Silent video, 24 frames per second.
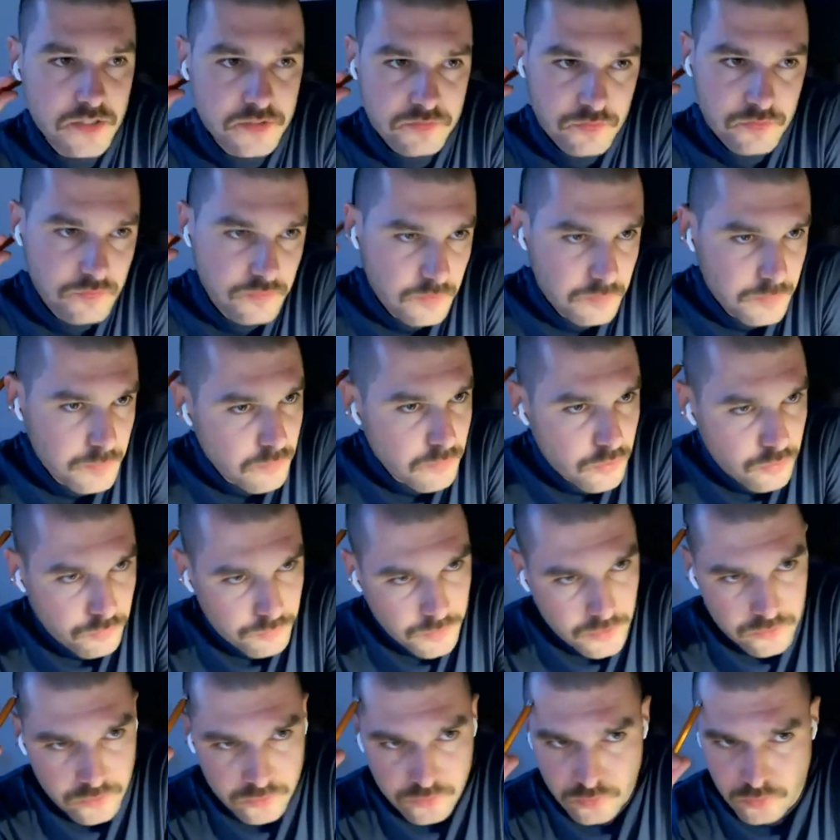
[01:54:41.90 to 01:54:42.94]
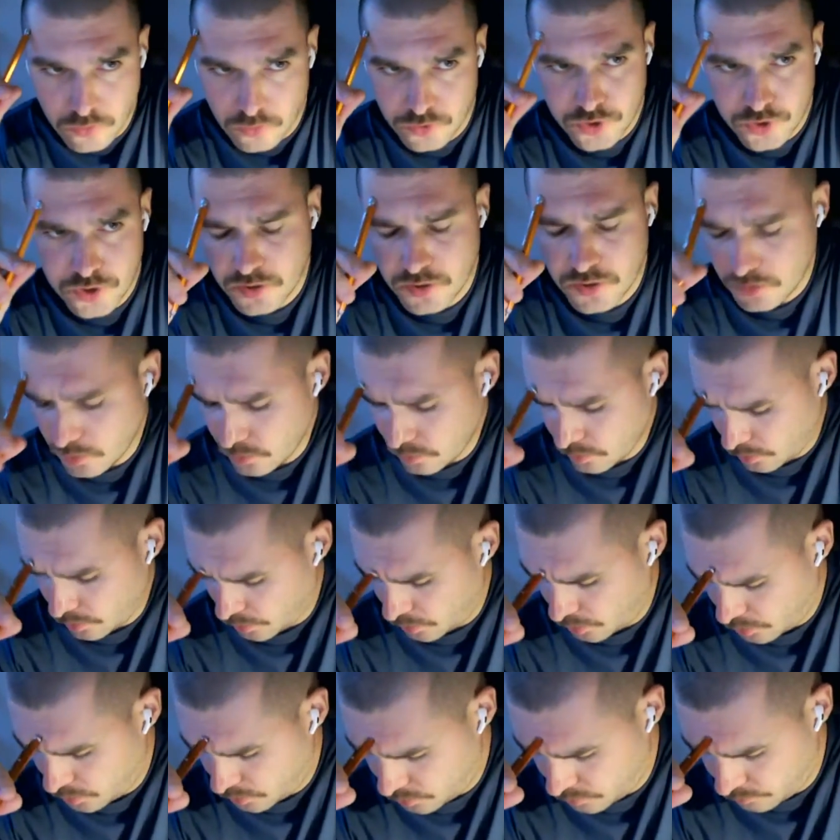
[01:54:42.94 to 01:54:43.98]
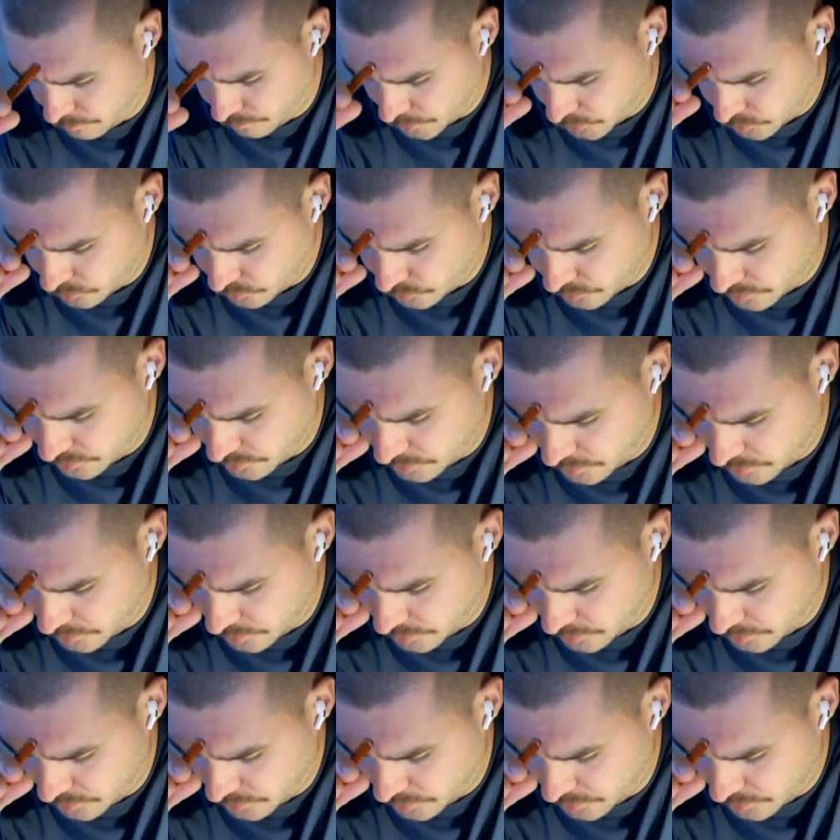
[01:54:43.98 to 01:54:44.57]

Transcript: answer will be more methodological because